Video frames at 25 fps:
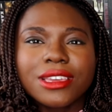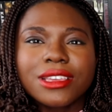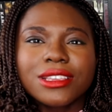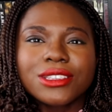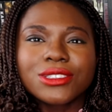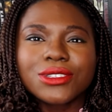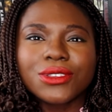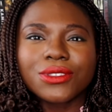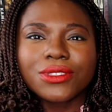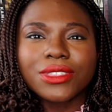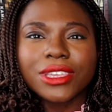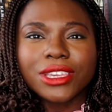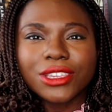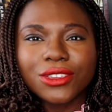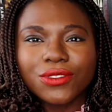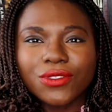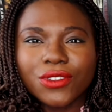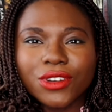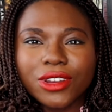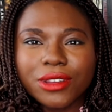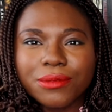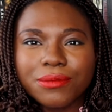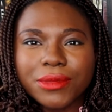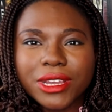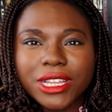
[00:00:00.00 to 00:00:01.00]
So thank you
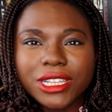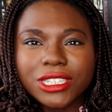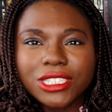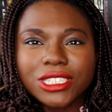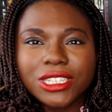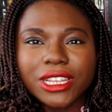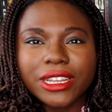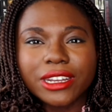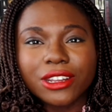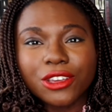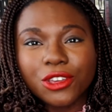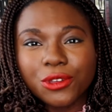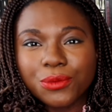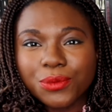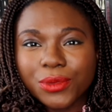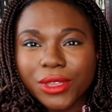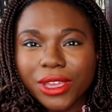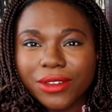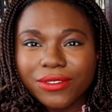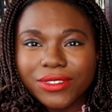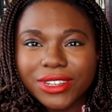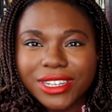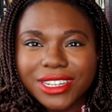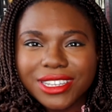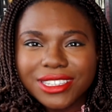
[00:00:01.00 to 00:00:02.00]
very much, and I hope you
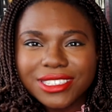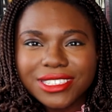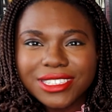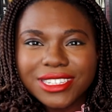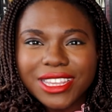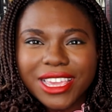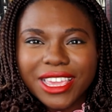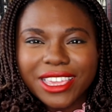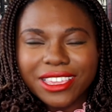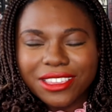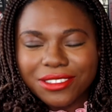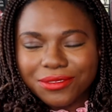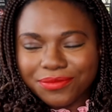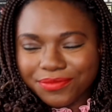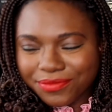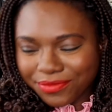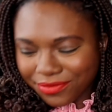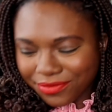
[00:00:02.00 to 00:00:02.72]
have a nice day.